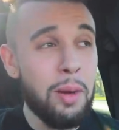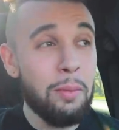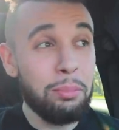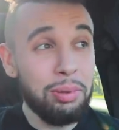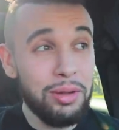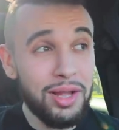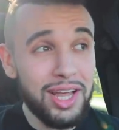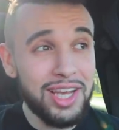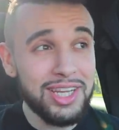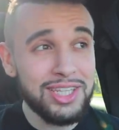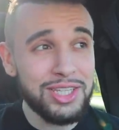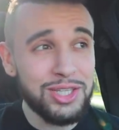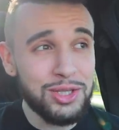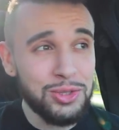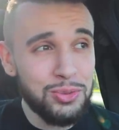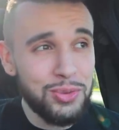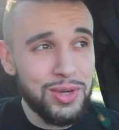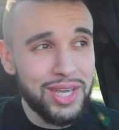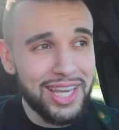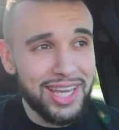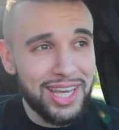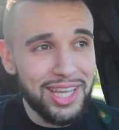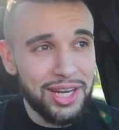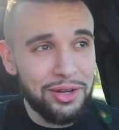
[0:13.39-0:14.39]
Plus,
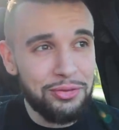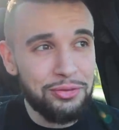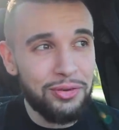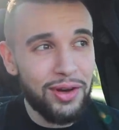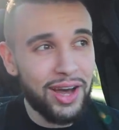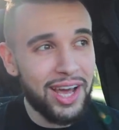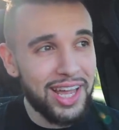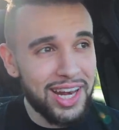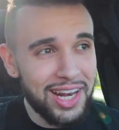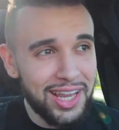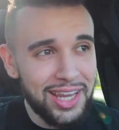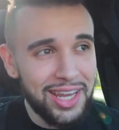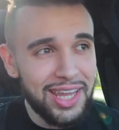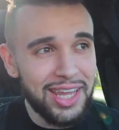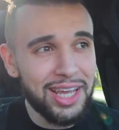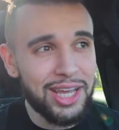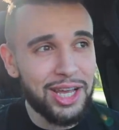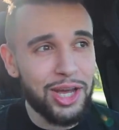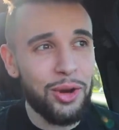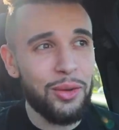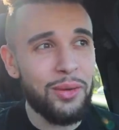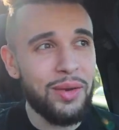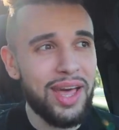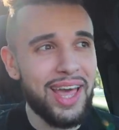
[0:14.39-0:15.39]
we can finally
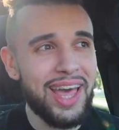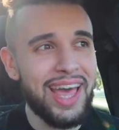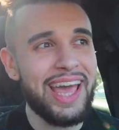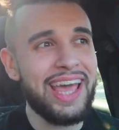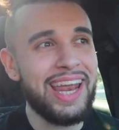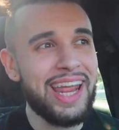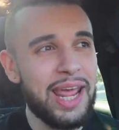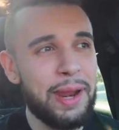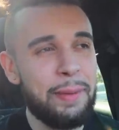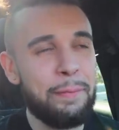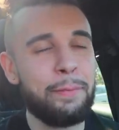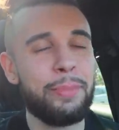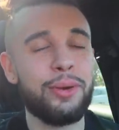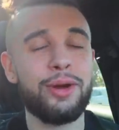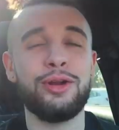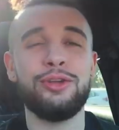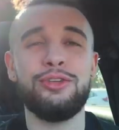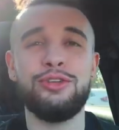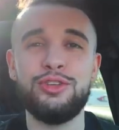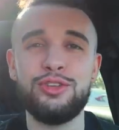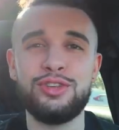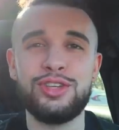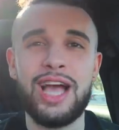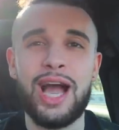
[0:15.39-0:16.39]
go ahead and
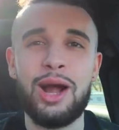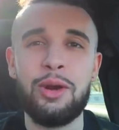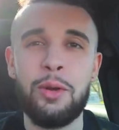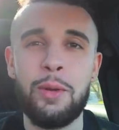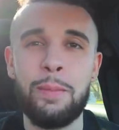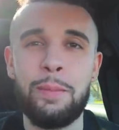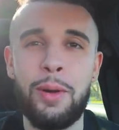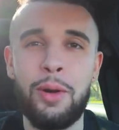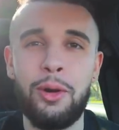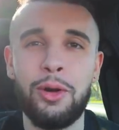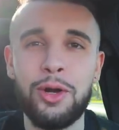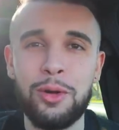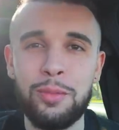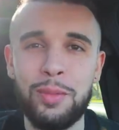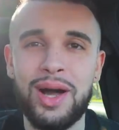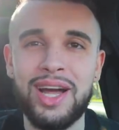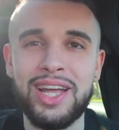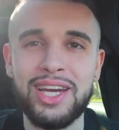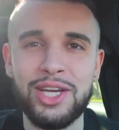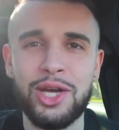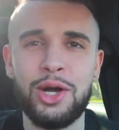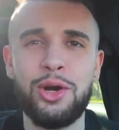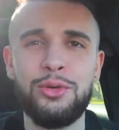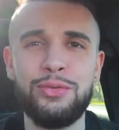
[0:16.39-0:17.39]
purchase our
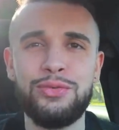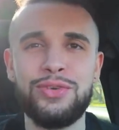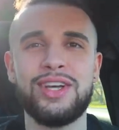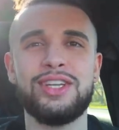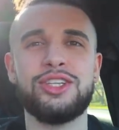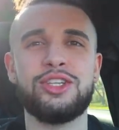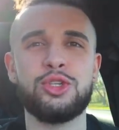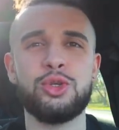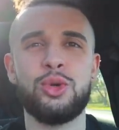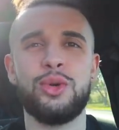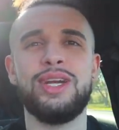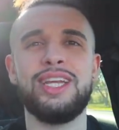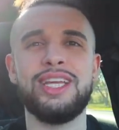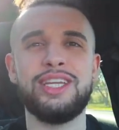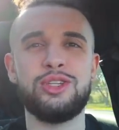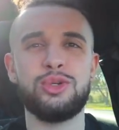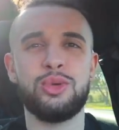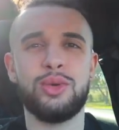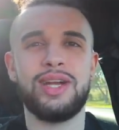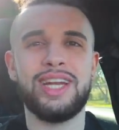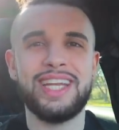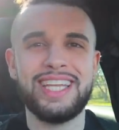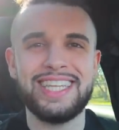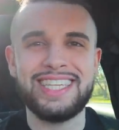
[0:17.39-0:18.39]
Pokemon Go Fest twenty
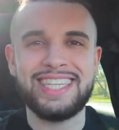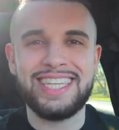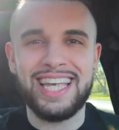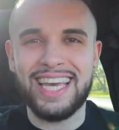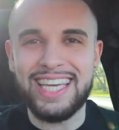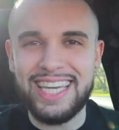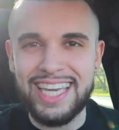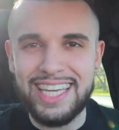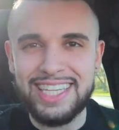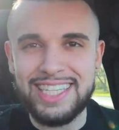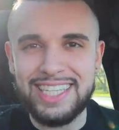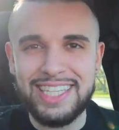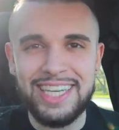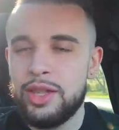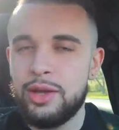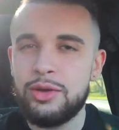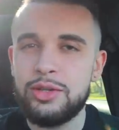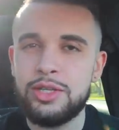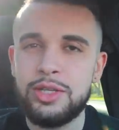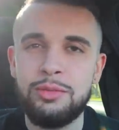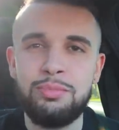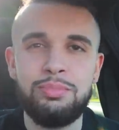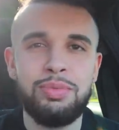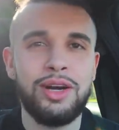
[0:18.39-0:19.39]
twenty ticket.
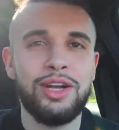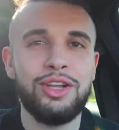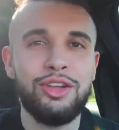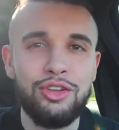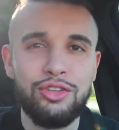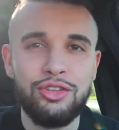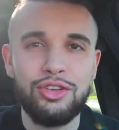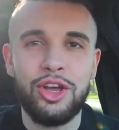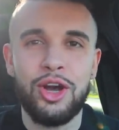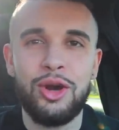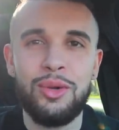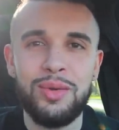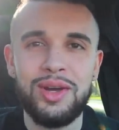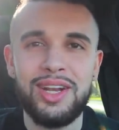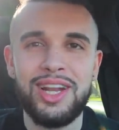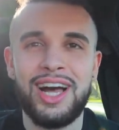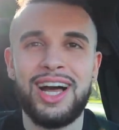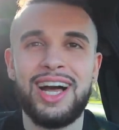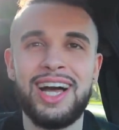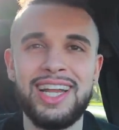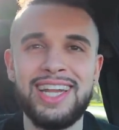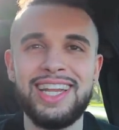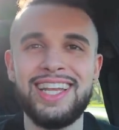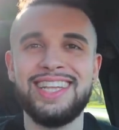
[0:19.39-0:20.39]
There's a bunch going
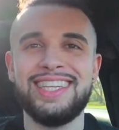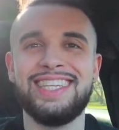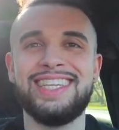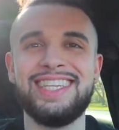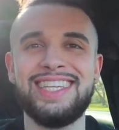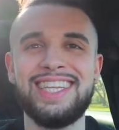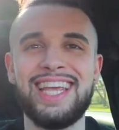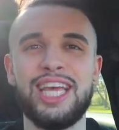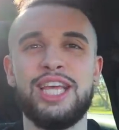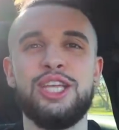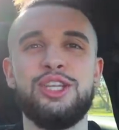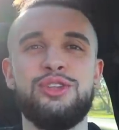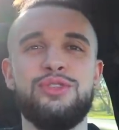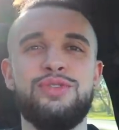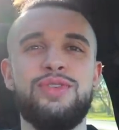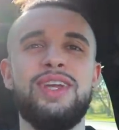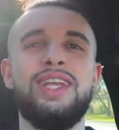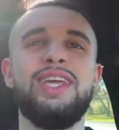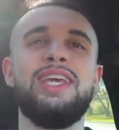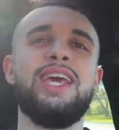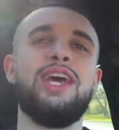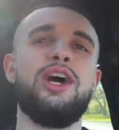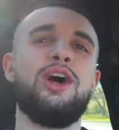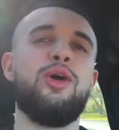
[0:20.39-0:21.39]
on in today's
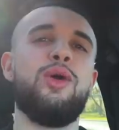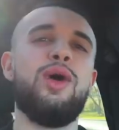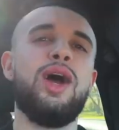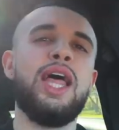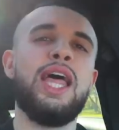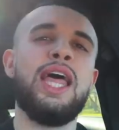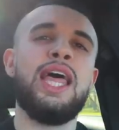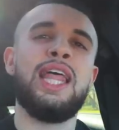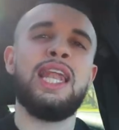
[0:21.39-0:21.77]
video.